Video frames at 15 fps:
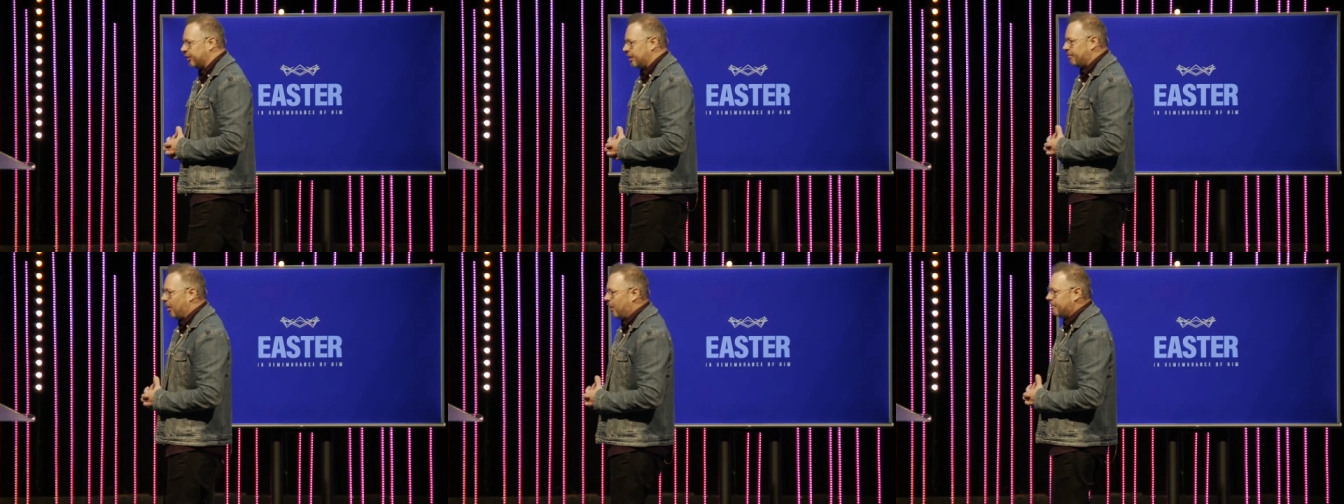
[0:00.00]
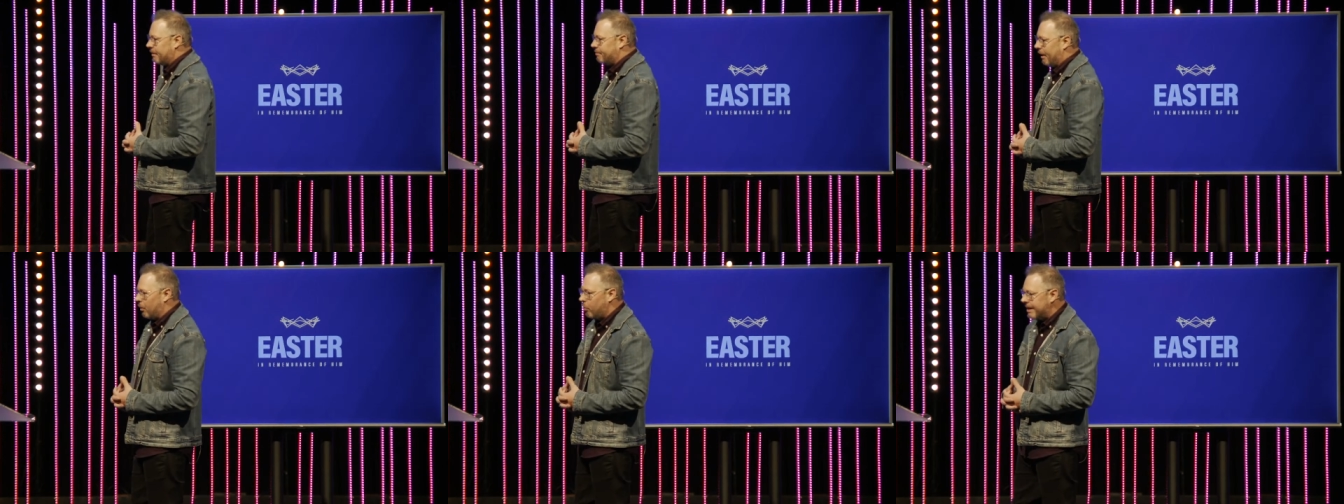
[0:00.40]
at the
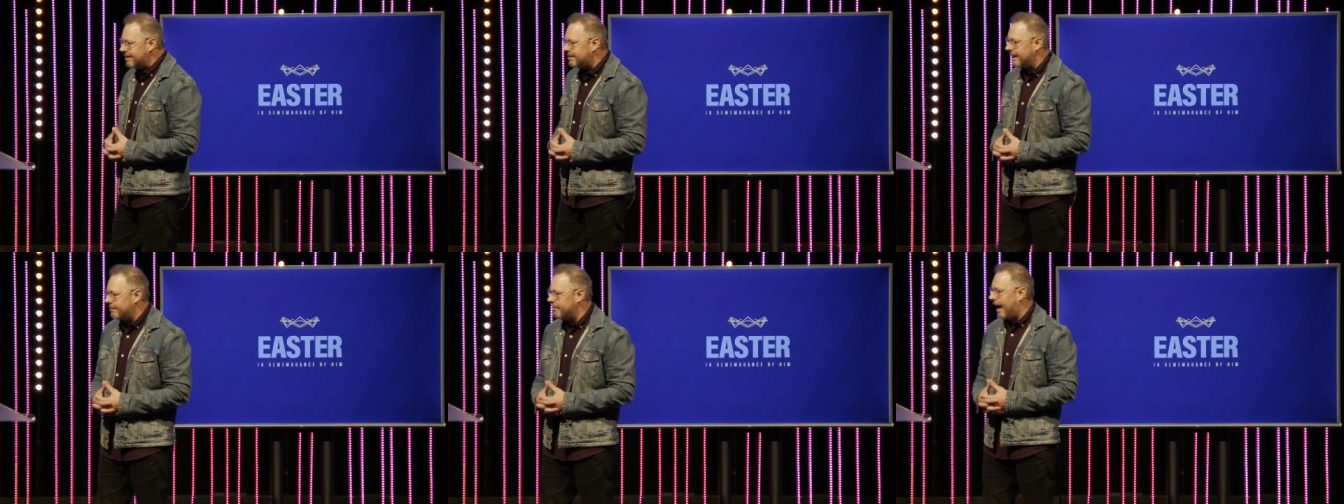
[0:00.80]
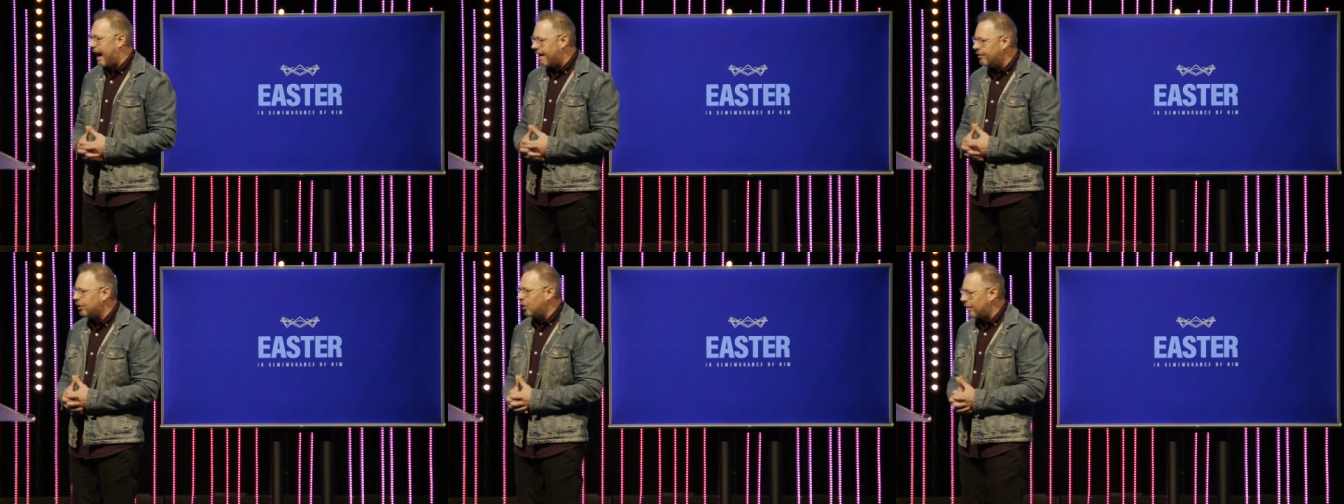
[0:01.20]
moment, but we seem to
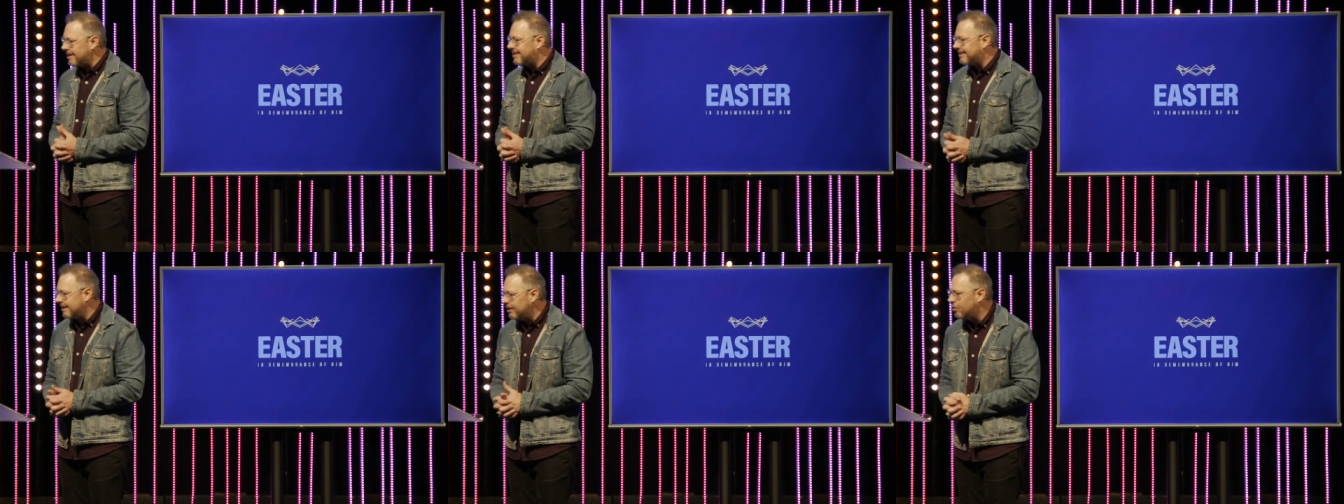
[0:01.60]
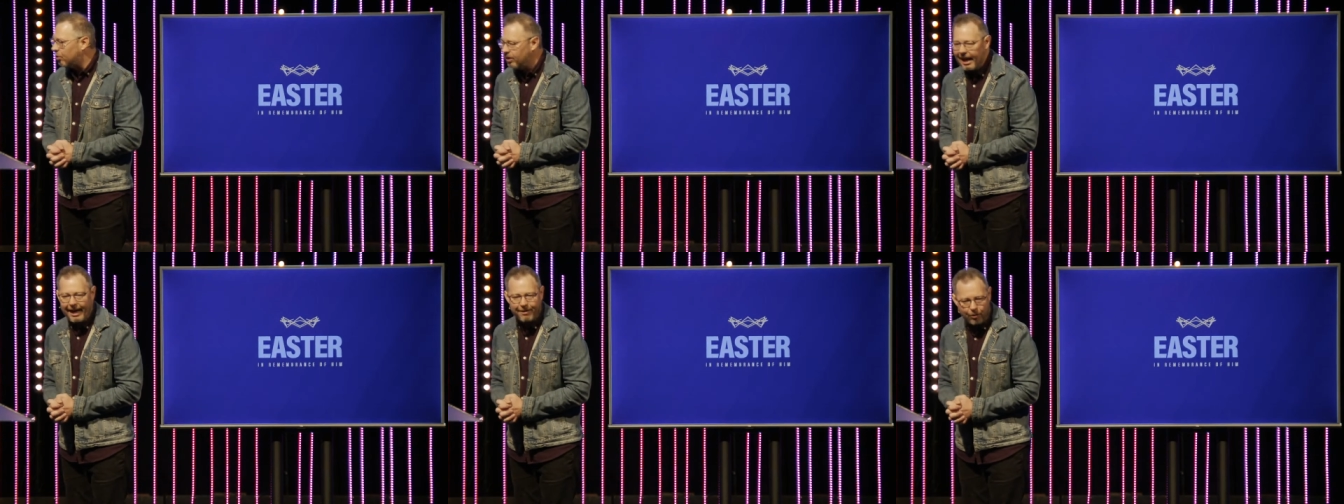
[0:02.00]
have a lot of
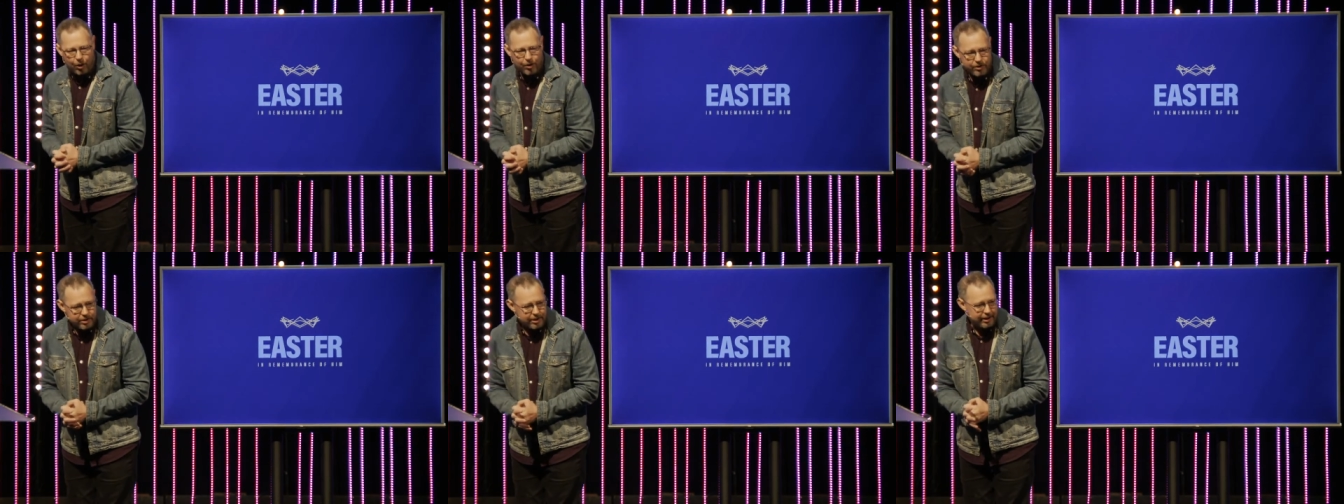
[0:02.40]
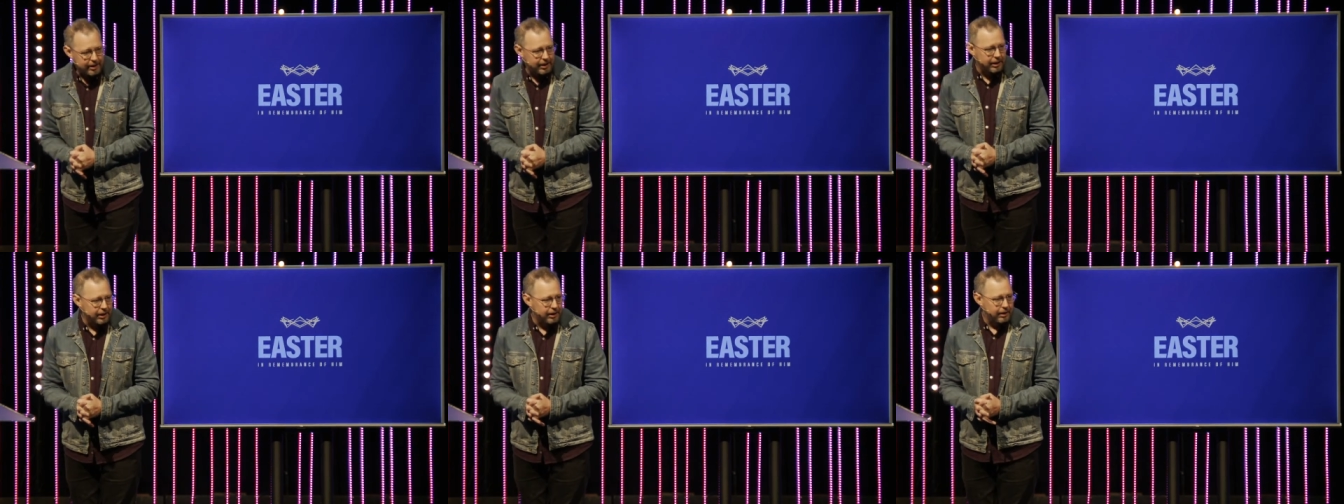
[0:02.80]
single lane roads here.
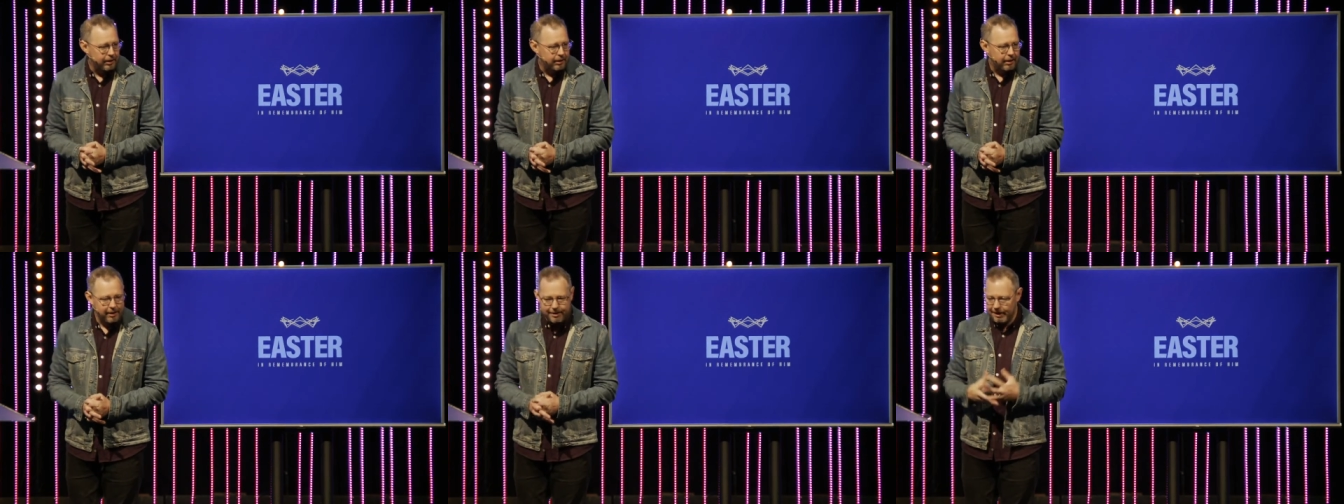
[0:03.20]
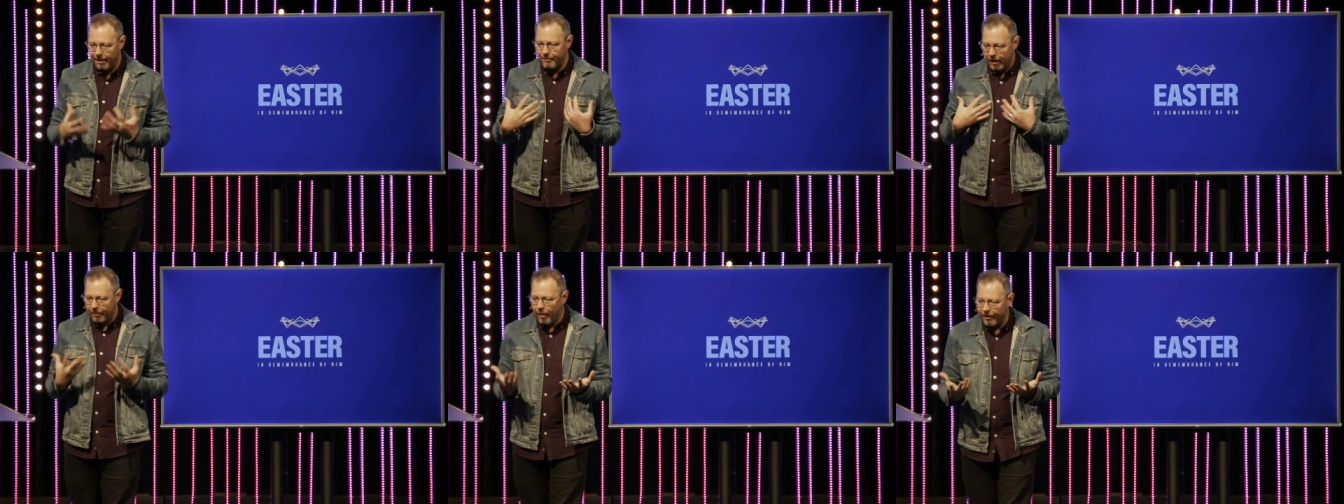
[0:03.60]

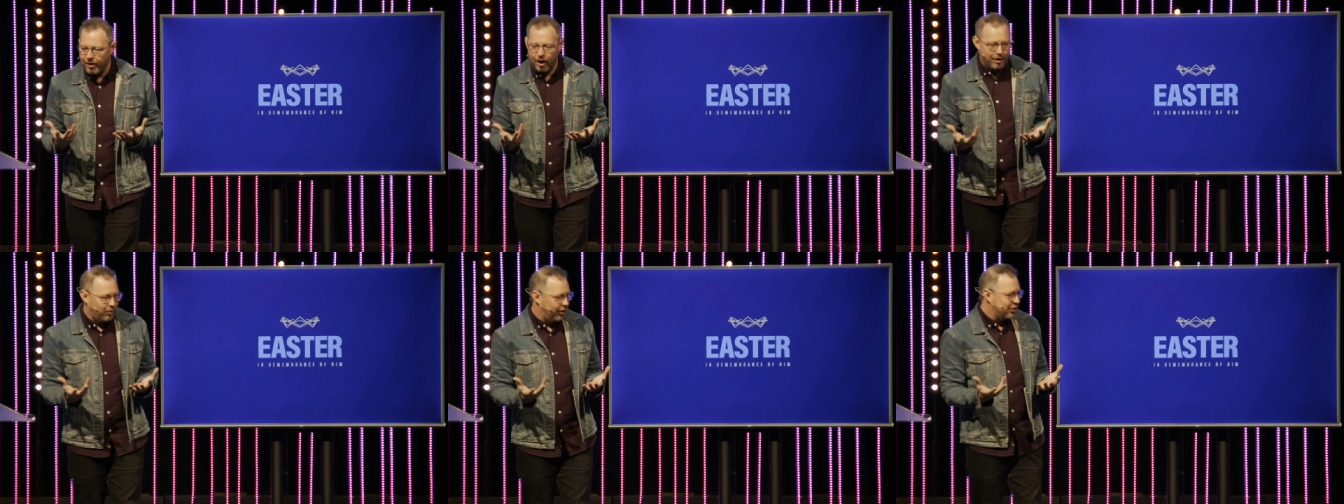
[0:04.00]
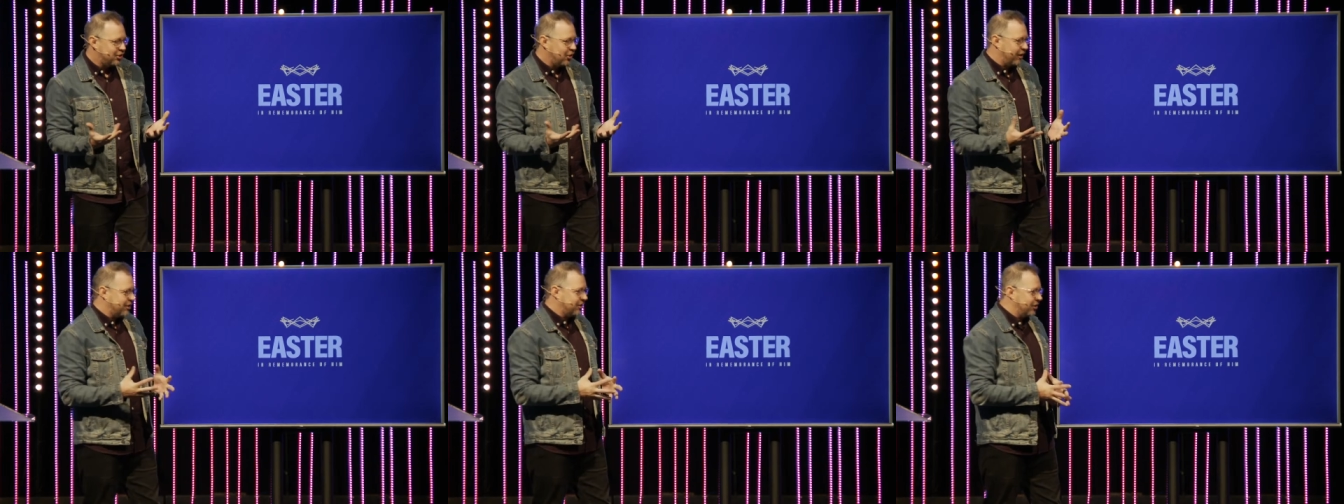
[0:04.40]
Am I the only one who's
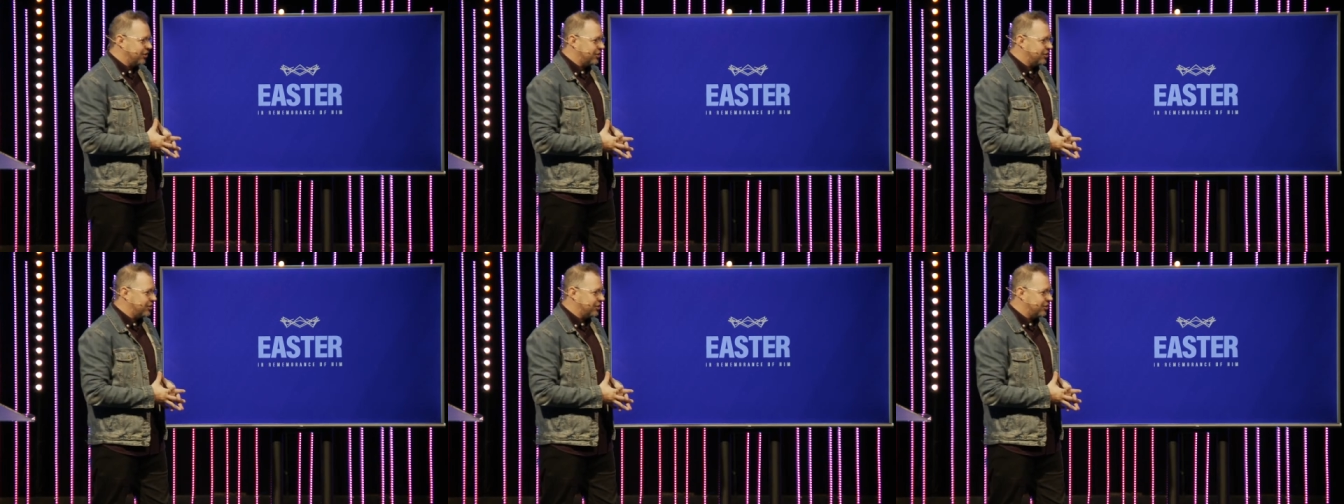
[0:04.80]
noticed